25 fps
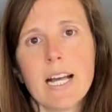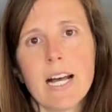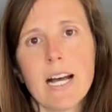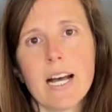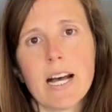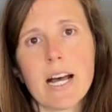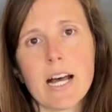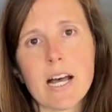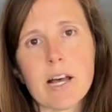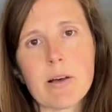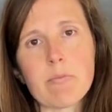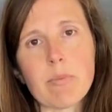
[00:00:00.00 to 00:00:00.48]

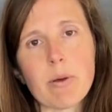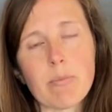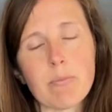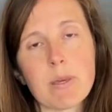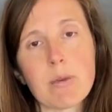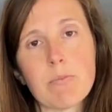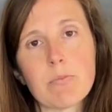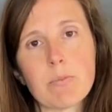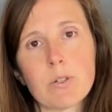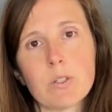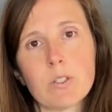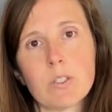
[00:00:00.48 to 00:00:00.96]
Uh, but
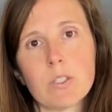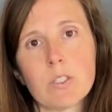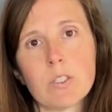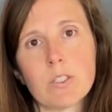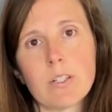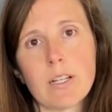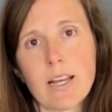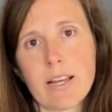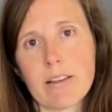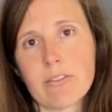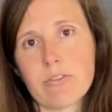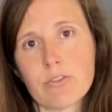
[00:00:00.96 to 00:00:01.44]
people
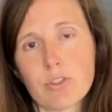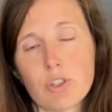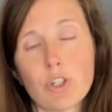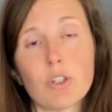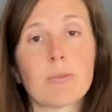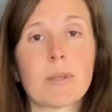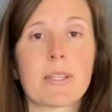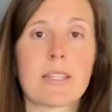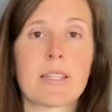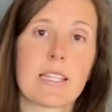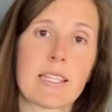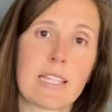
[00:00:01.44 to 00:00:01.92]
have told
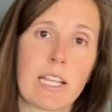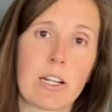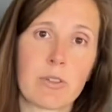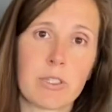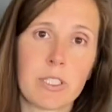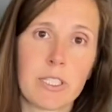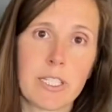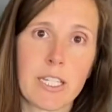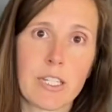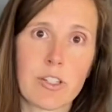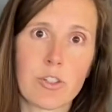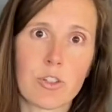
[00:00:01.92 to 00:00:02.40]
me that they
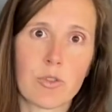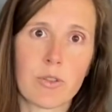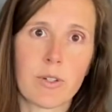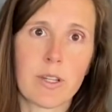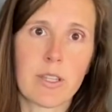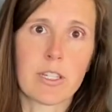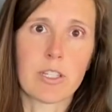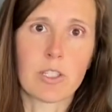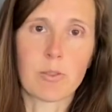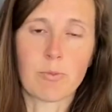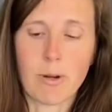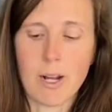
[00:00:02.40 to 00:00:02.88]
really enjoy
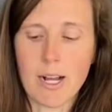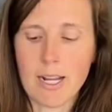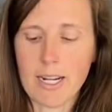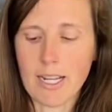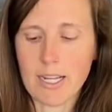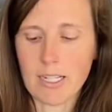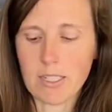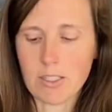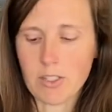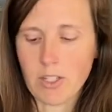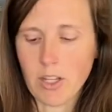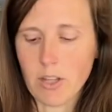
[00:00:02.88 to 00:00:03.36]
this
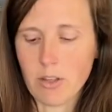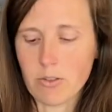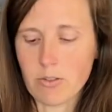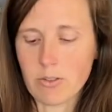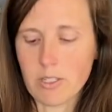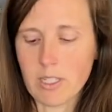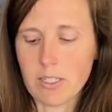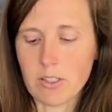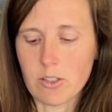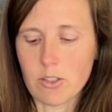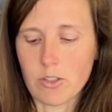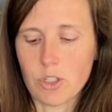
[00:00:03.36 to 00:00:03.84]
product. So
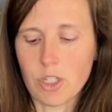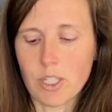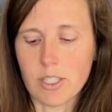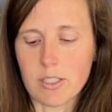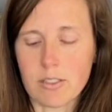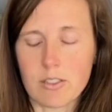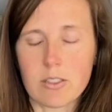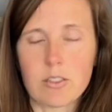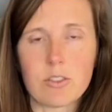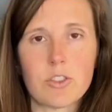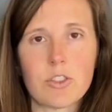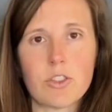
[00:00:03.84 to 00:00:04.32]
it's
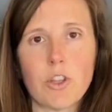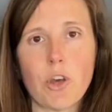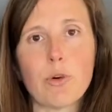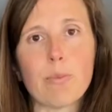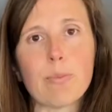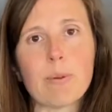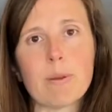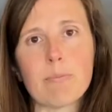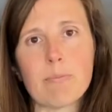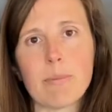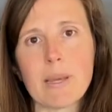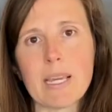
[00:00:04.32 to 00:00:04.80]
just soap
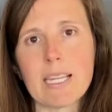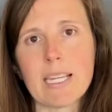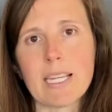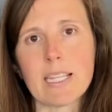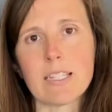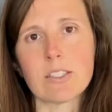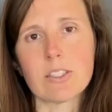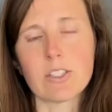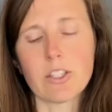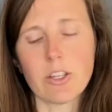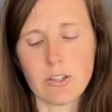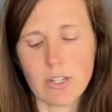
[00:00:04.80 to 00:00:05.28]
and baking
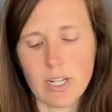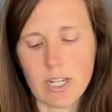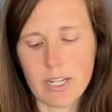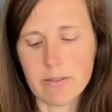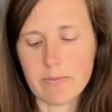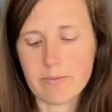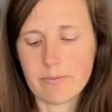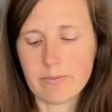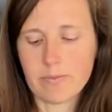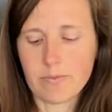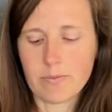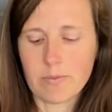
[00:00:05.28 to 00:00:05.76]
soda.
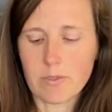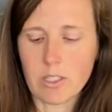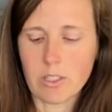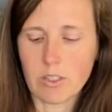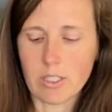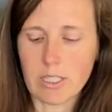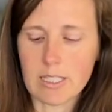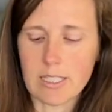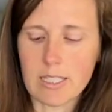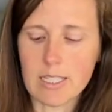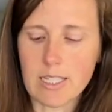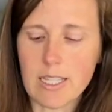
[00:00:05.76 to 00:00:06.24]
You
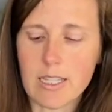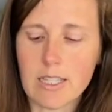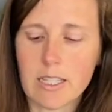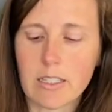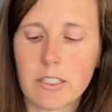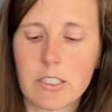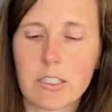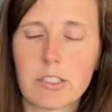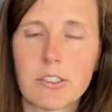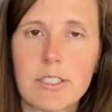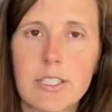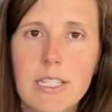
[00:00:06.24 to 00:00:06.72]
can see the
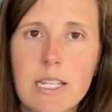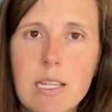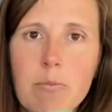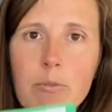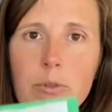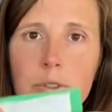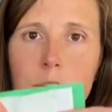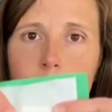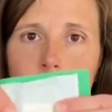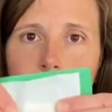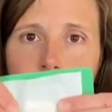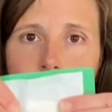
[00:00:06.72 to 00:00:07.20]
little
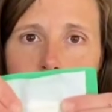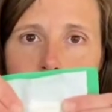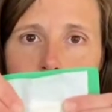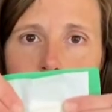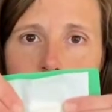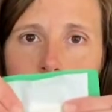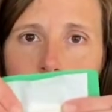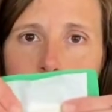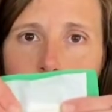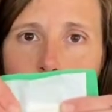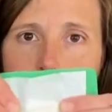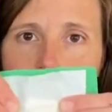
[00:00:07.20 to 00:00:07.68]
sample is just a
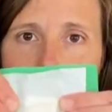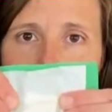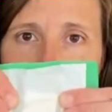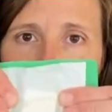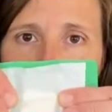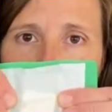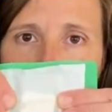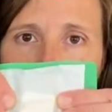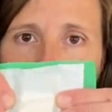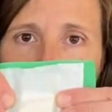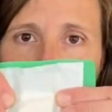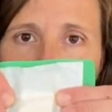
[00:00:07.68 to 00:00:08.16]
square
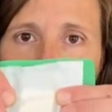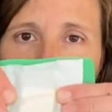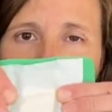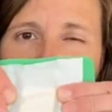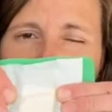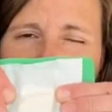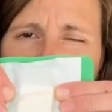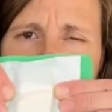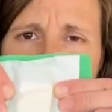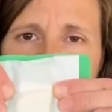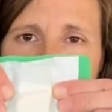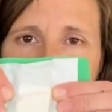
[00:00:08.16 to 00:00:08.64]
bar. It
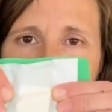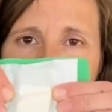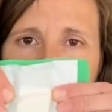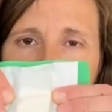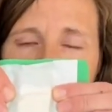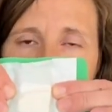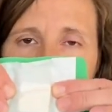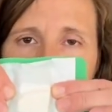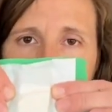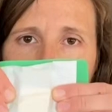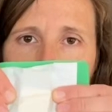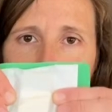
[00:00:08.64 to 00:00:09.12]
almost looks
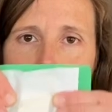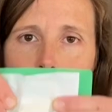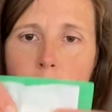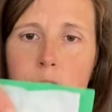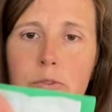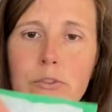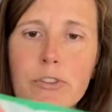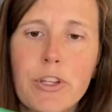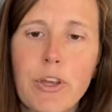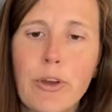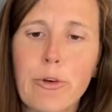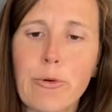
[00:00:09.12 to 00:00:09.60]
like a bar of
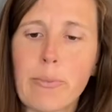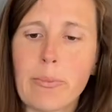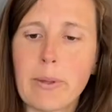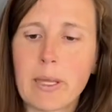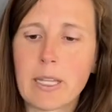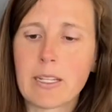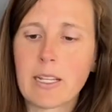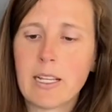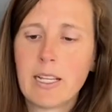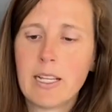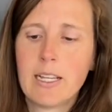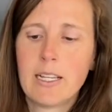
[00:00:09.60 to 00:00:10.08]
soap, but
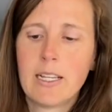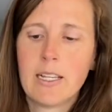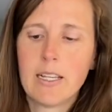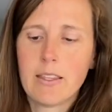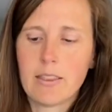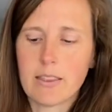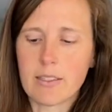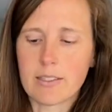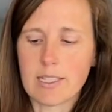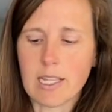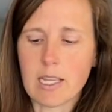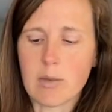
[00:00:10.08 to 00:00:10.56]

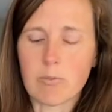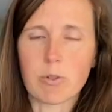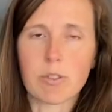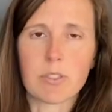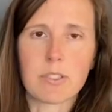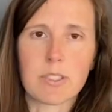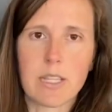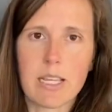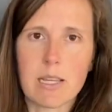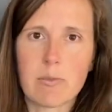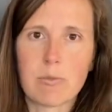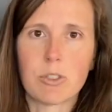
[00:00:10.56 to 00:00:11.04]
the sample is
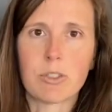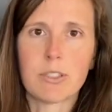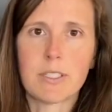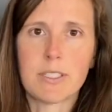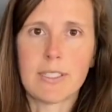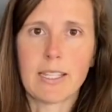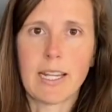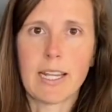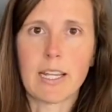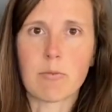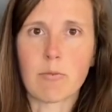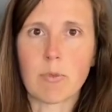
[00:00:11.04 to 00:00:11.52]
labeled
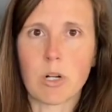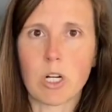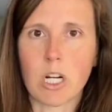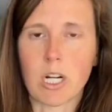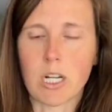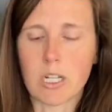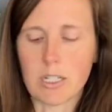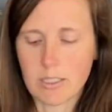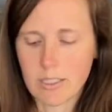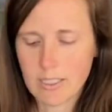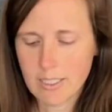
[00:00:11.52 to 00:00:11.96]
stain bar.